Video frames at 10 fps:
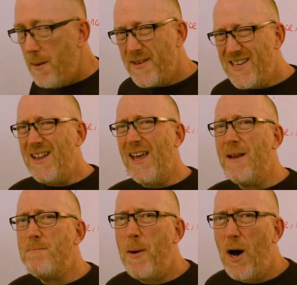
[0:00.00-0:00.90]
particularly
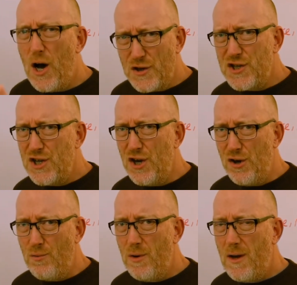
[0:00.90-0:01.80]
in part
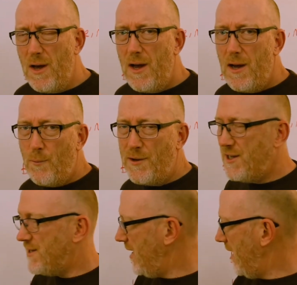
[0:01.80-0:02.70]
2, which
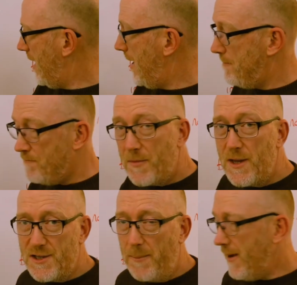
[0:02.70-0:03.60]
is the
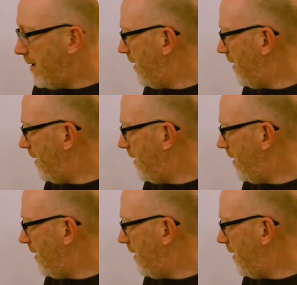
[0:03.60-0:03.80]
topic